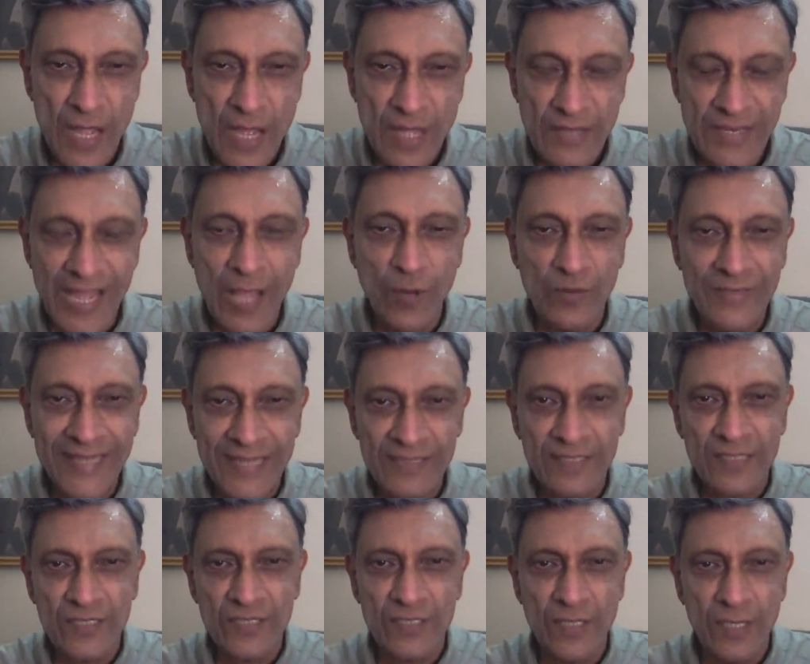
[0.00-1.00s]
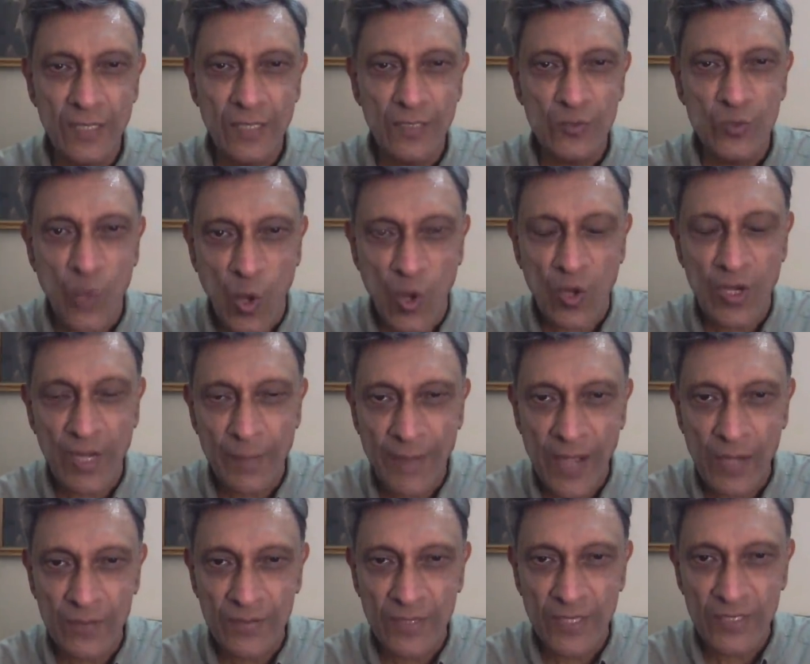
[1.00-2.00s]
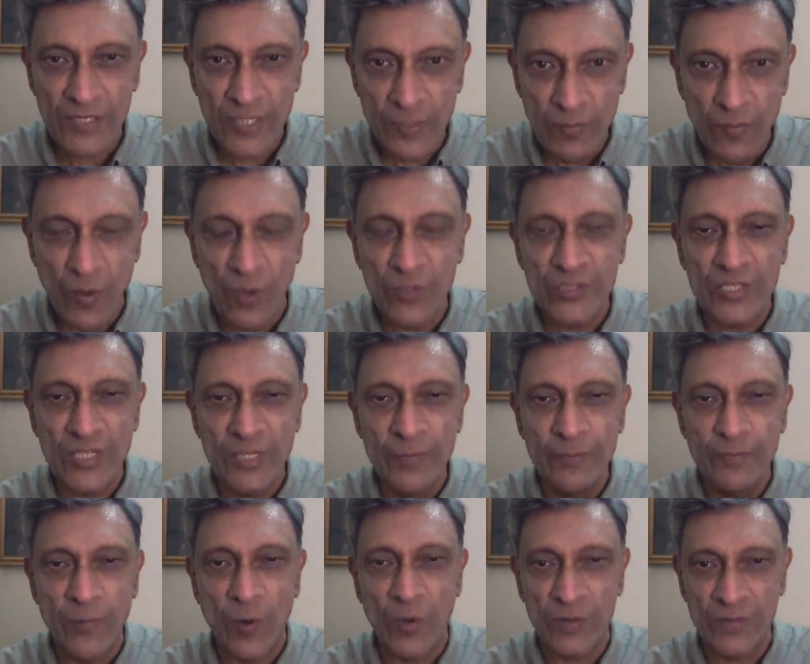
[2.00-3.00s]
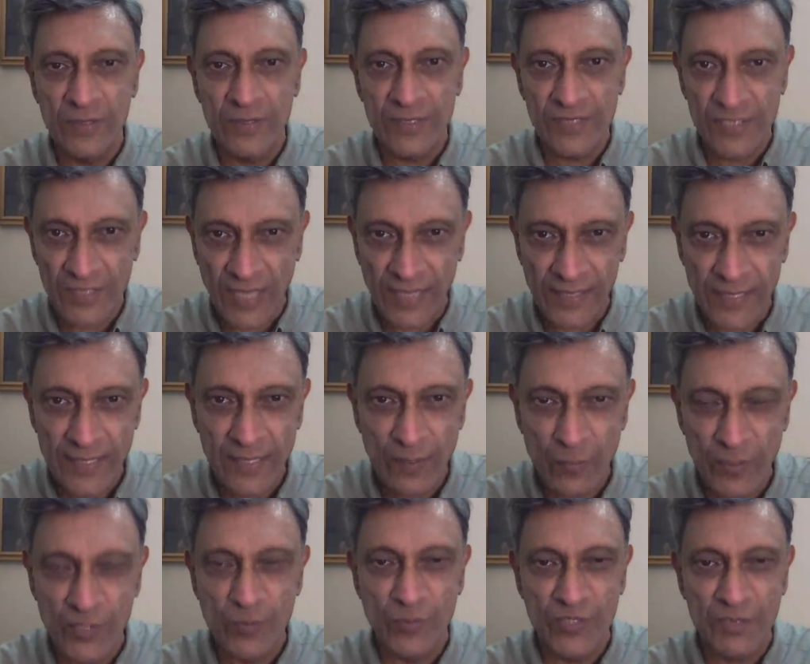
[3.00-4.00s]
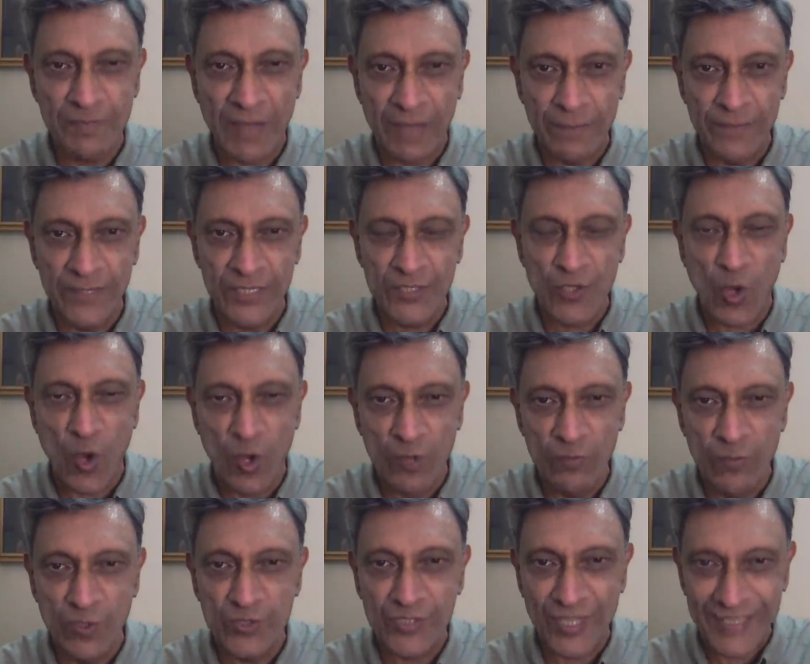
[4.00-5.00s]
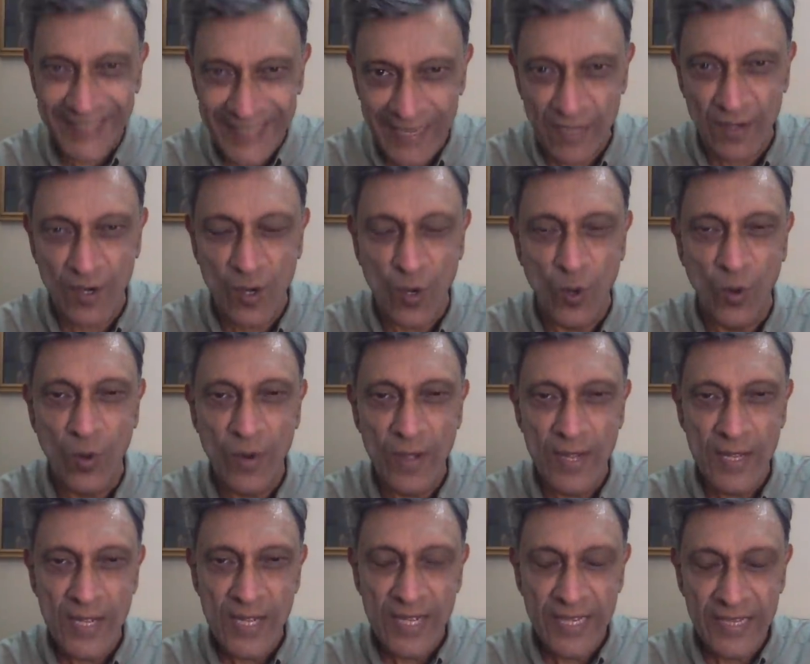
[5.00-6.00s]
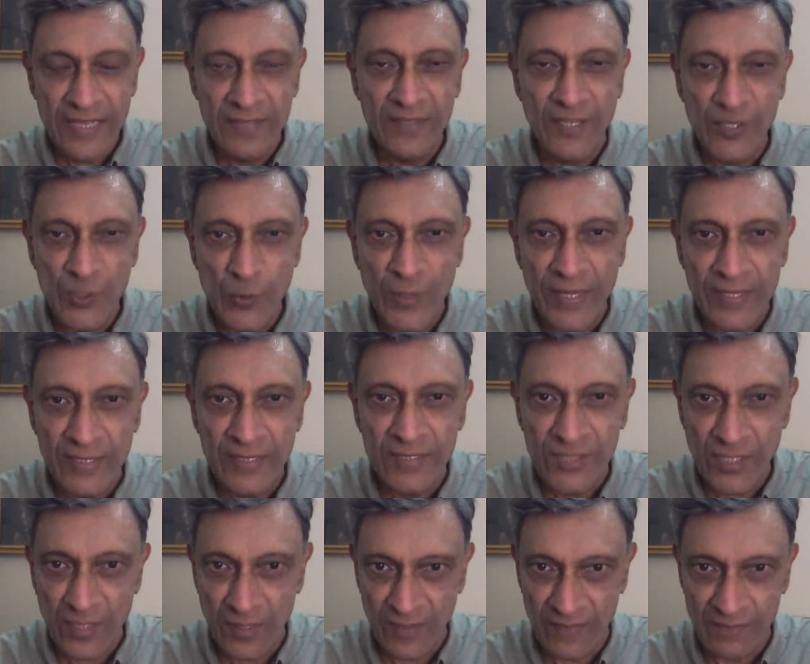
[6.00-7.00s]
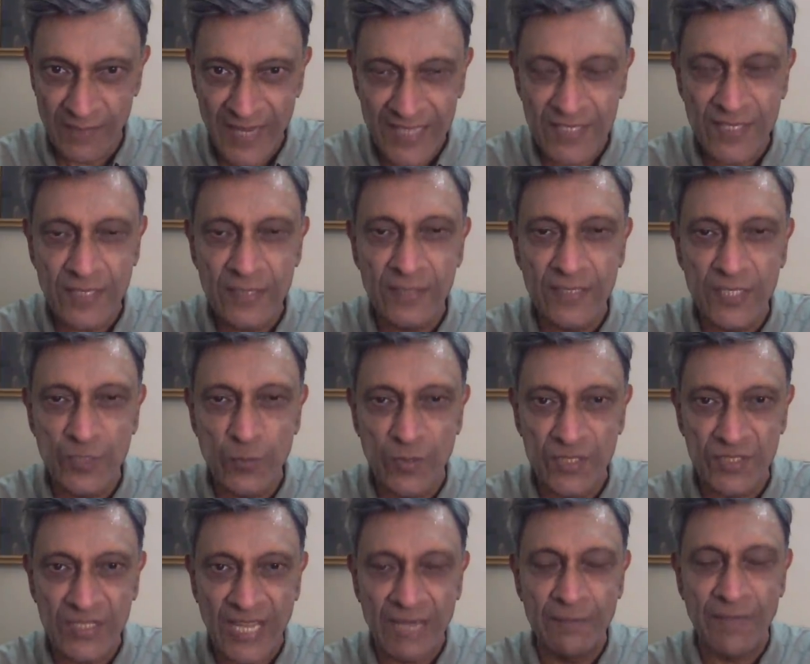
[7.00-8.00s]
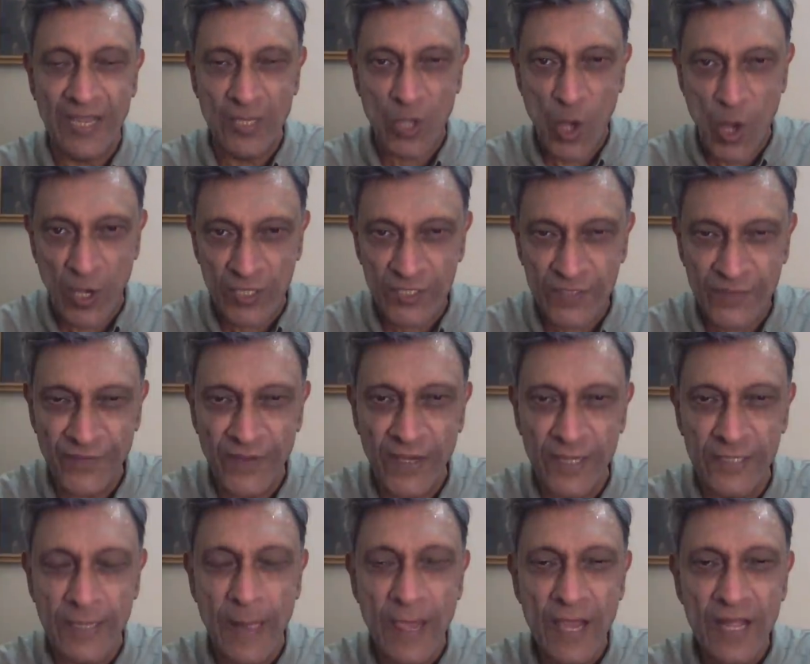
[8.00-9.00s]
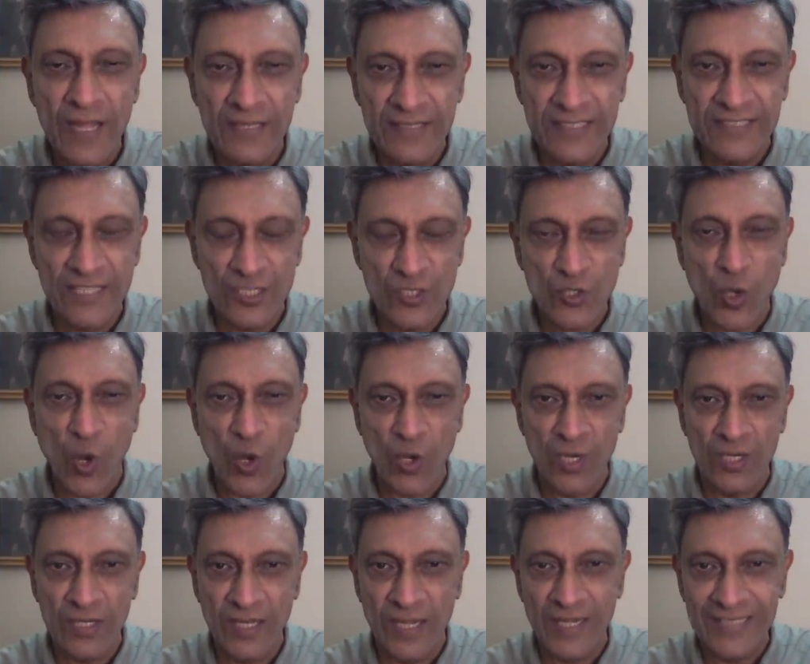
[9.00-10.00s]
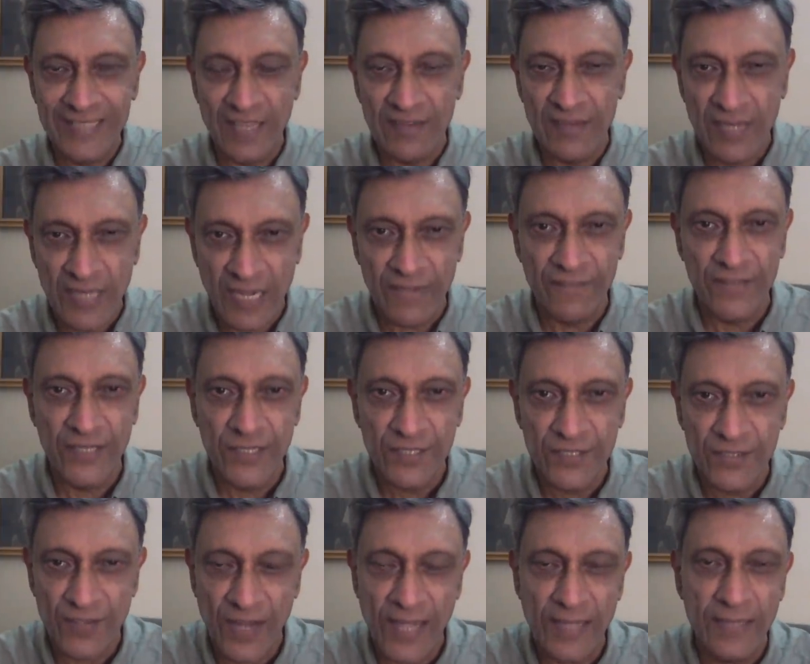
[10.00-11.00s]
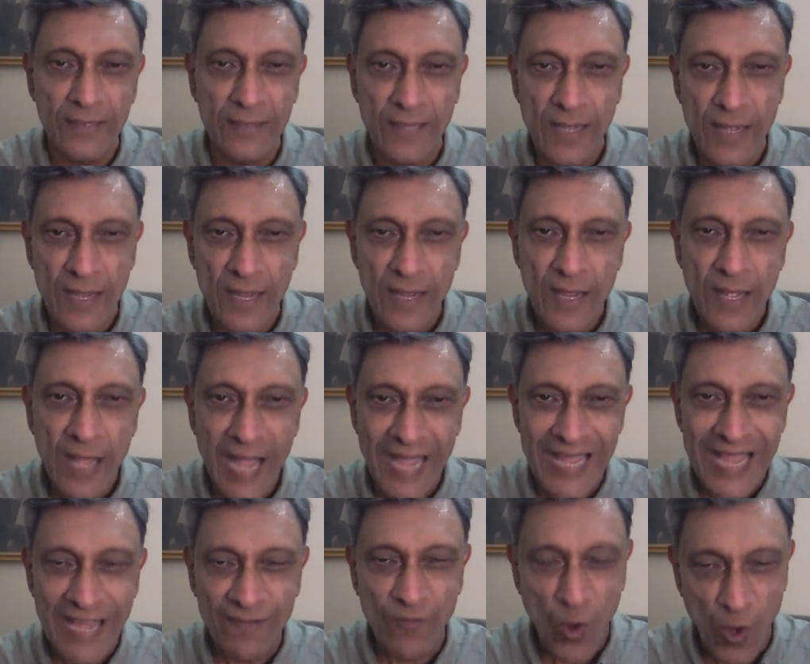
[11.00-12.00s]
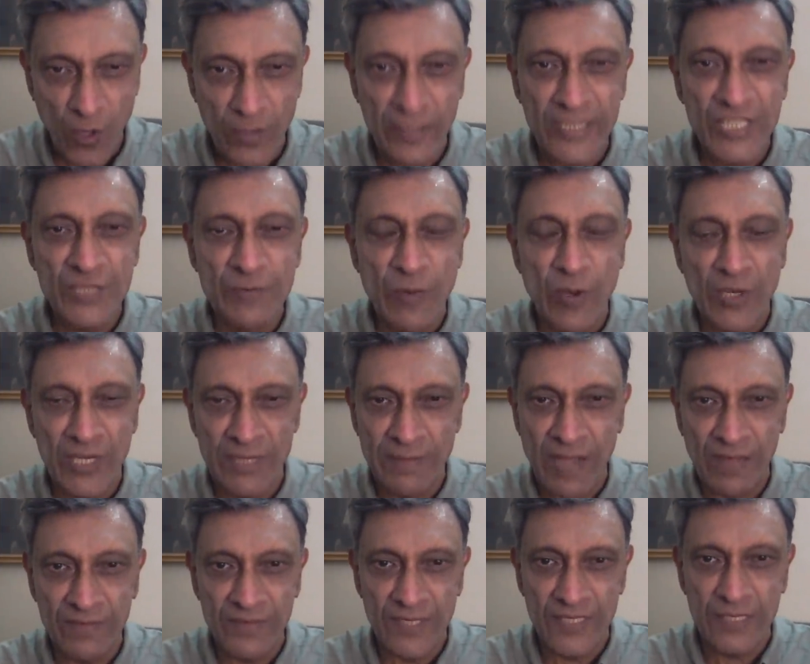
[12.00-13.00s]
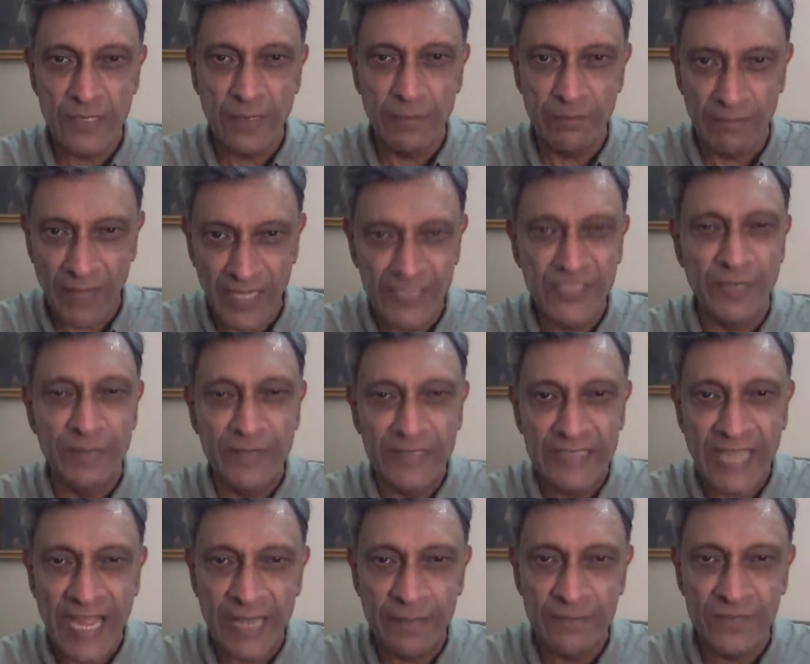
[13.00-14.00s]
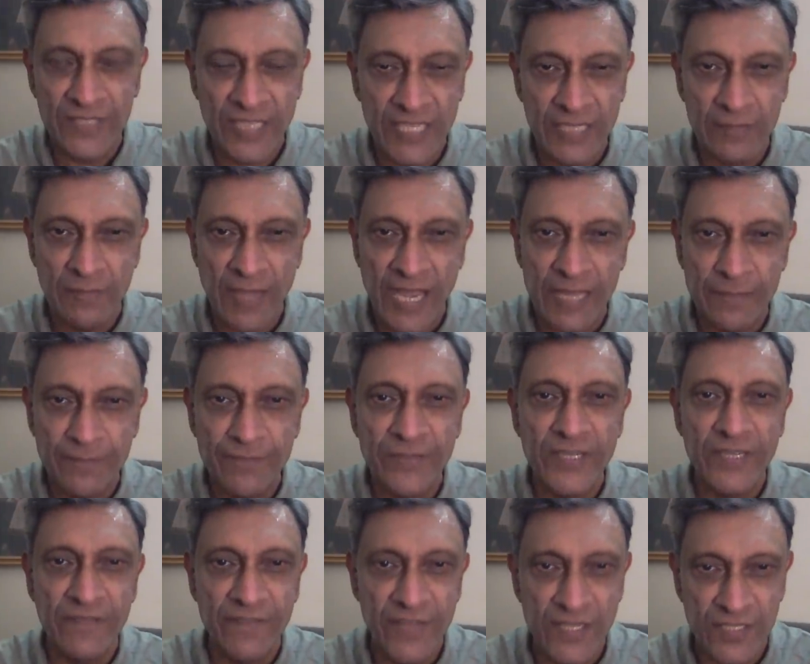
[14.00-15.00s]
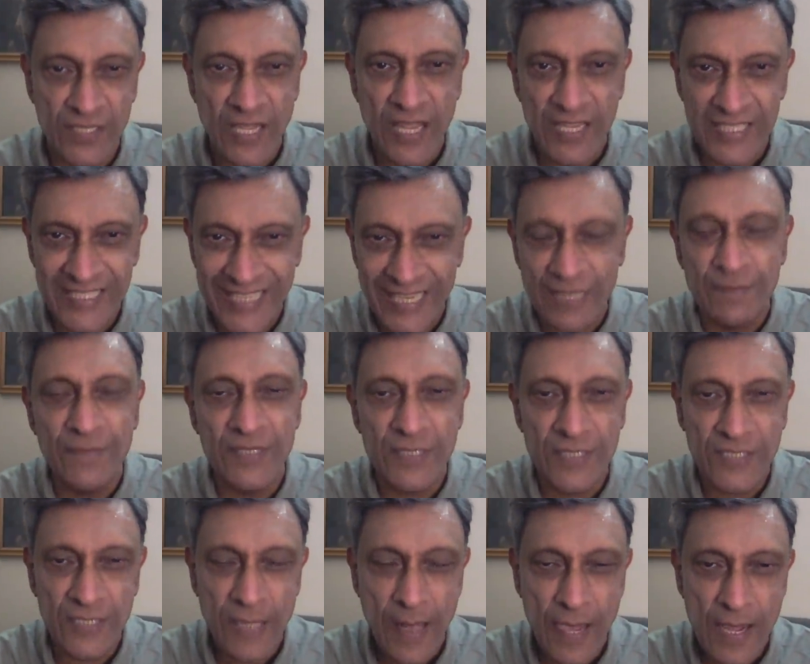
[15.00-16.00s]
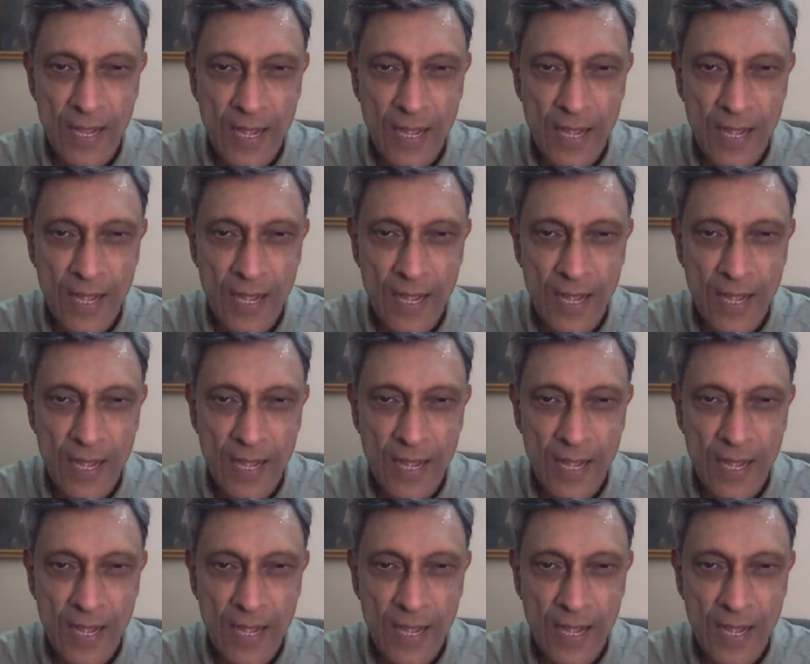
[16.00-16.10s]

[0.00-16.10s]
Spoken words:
Now, let us talk about the most important study, which was published almost a year ago in the New England Journal of Medicine. This was done by Oxford. This is called the Recovery Trial. I have already spoken about this multiple times in my previous segments.